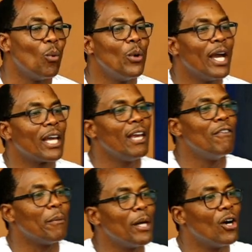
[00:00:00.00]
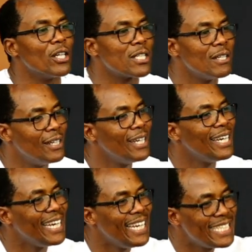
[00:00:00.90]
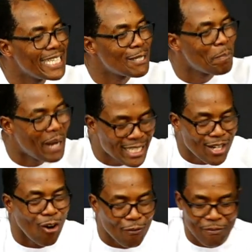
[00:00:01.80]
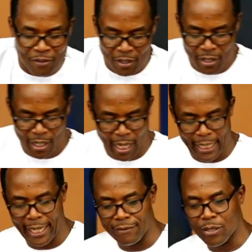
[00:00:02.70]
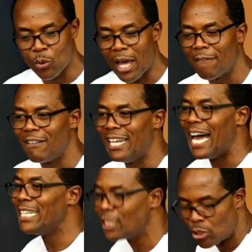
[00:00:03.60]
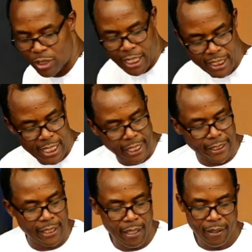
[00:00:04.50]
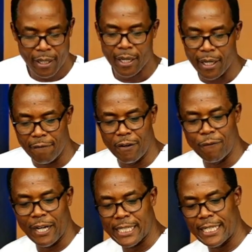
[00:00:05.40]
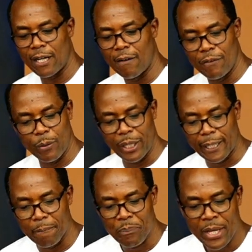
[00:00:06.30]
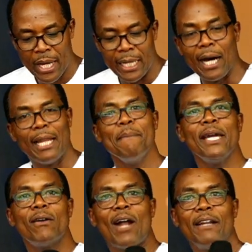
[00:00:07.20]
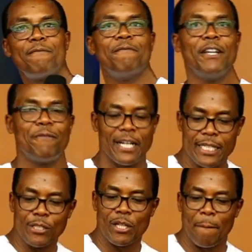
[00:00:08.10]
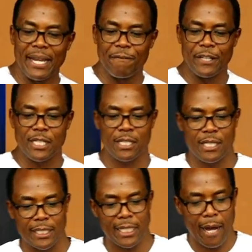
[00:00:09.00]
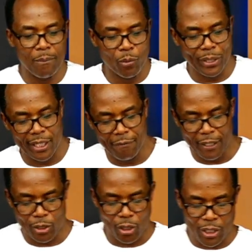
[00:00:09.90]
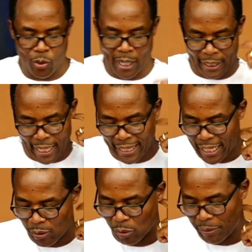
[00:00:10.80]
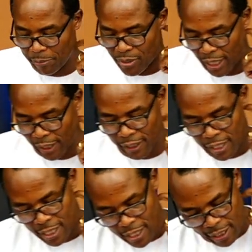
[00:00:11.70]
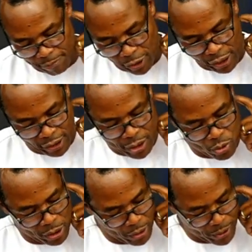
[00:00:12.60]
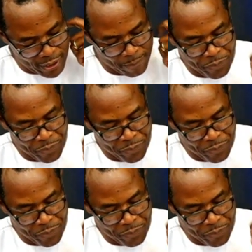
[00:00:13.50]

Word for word: We are giving because it is part of our lives. We have learned to set aside every first day of the week. Now, let me run very fast into the benefits that come with giving to God's work, and then we'll be praying and bringing this to a close.